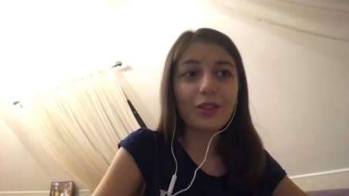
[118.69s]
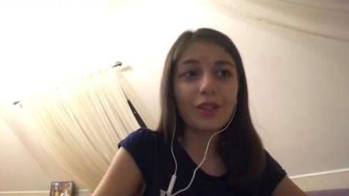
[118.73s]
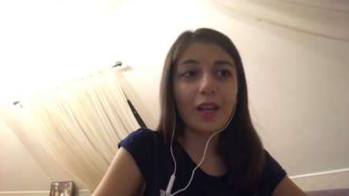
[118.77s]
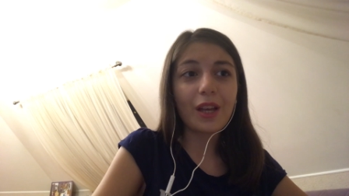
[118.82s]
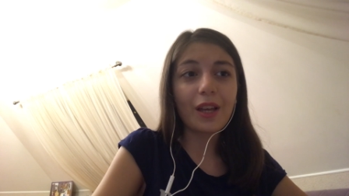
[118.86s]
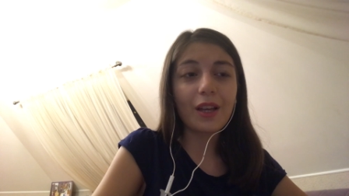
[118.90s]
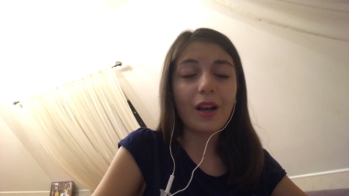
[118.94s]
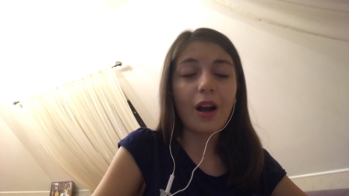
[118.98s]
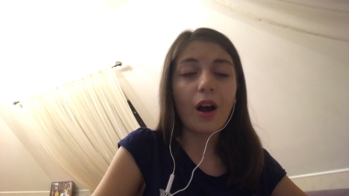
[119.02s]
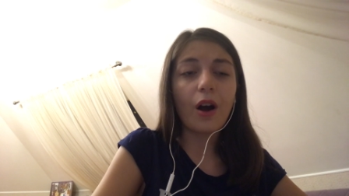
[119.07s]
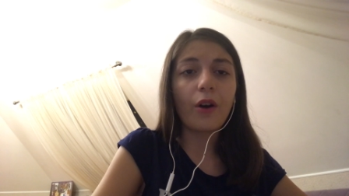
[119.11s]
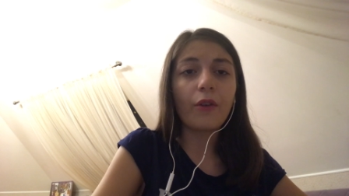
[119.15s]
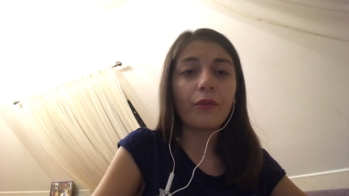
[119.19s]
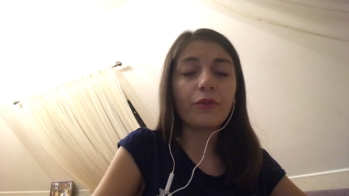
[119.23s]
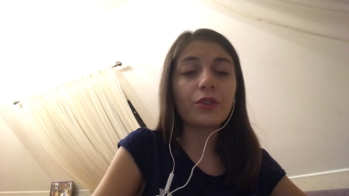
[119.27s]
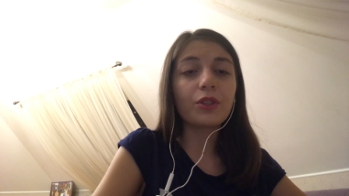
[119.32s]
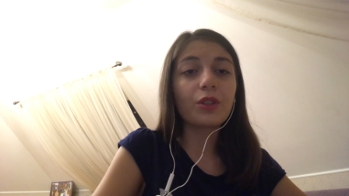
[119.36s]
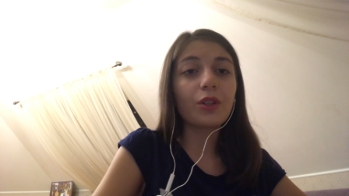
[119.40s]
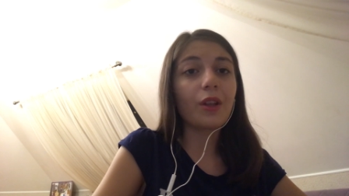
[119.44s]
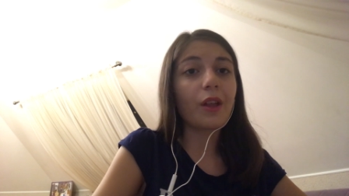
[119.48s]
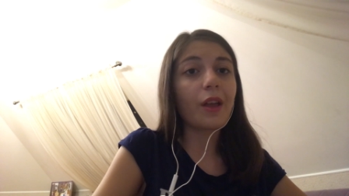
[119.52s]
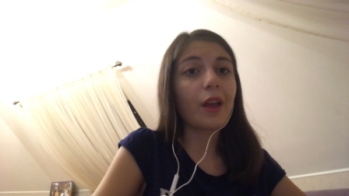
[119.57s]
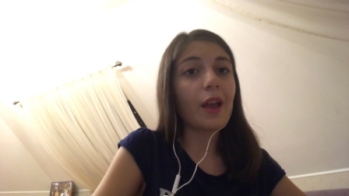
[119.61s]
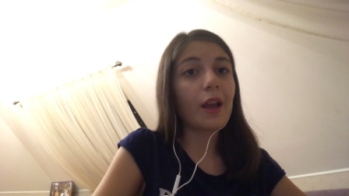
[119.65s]
day
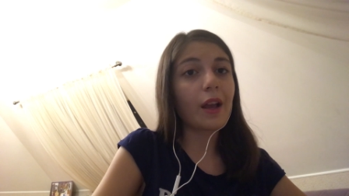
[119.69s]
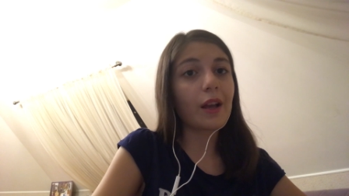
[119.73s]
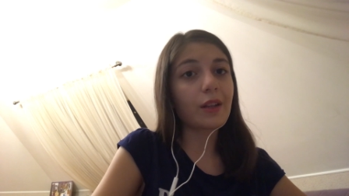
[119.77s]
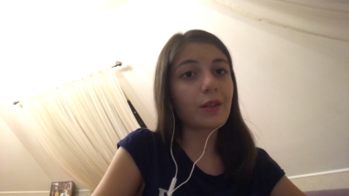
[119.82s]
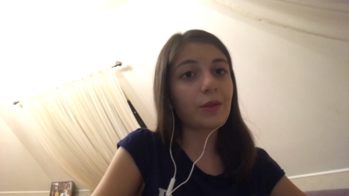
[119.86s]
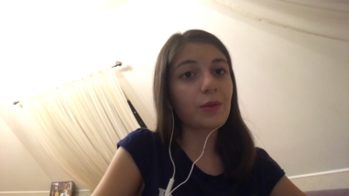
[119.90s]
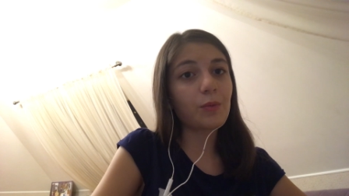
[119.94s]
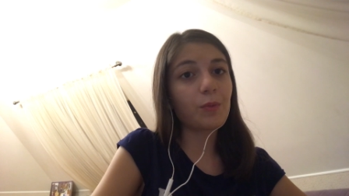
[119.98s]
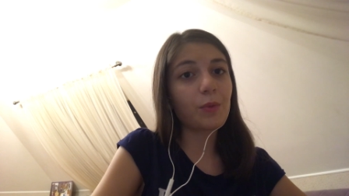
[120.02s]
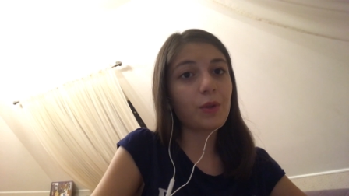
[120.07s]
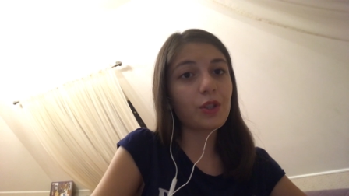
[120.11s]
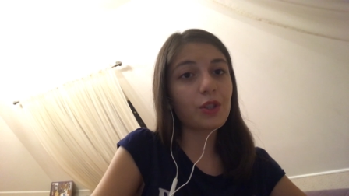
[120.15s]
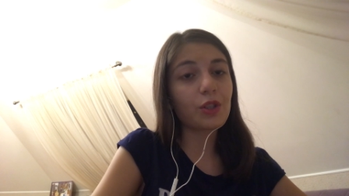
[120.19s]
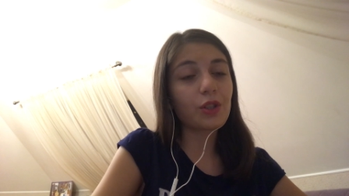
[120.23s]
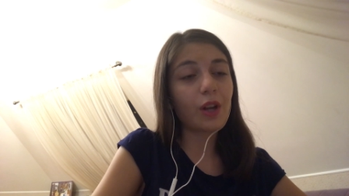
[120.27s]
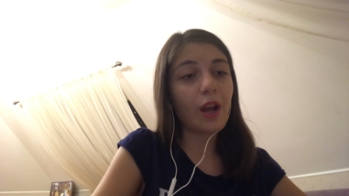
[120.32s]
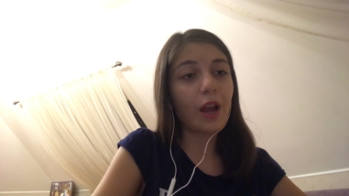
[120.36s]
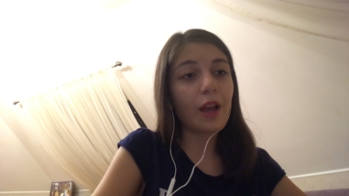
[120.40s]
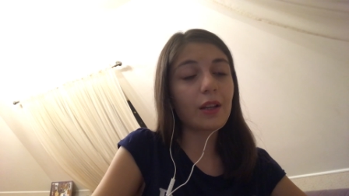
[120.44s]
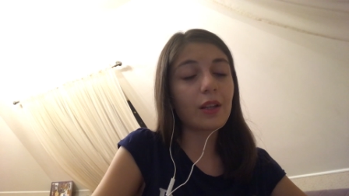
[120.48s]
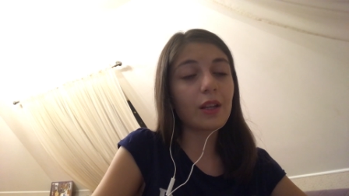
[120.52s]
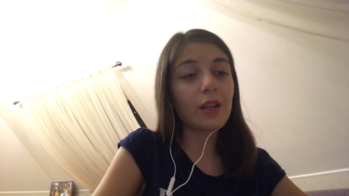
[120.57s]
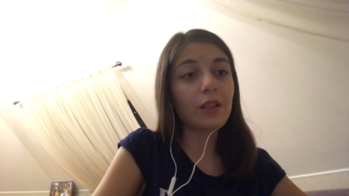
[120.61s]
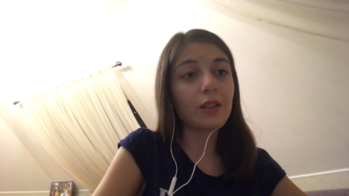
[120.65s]
after the exhibition
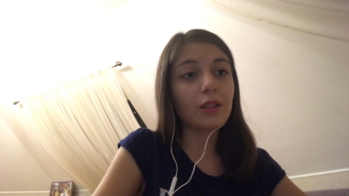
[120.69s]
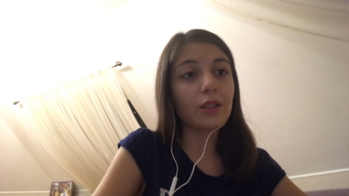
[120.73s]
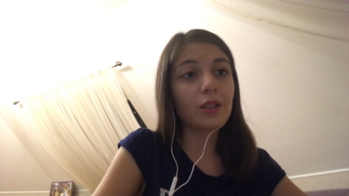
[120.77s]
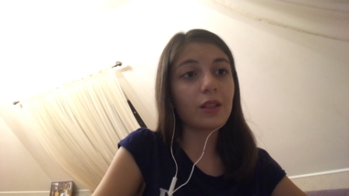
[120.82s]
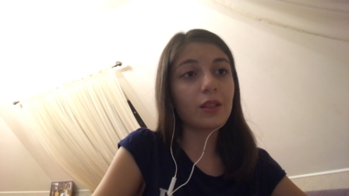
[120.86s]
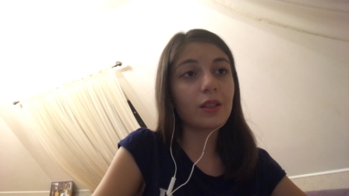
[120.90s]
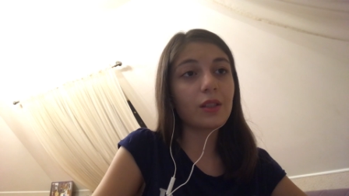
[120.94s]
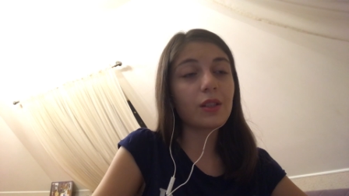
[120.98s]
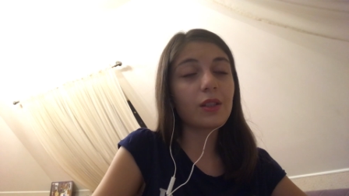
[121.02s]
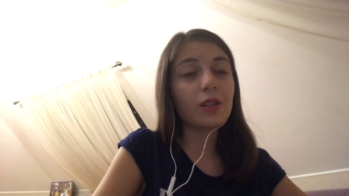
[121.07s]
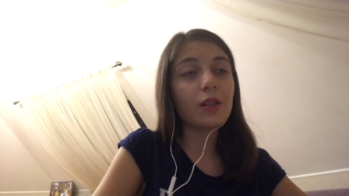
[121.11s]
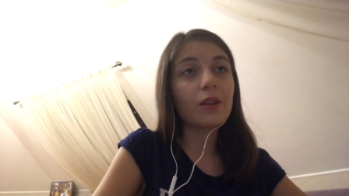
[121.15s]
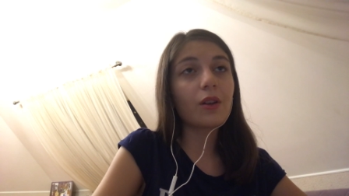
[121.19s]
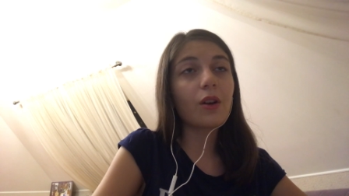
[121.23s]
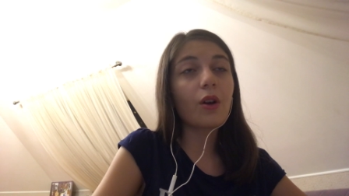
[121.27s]
had ended.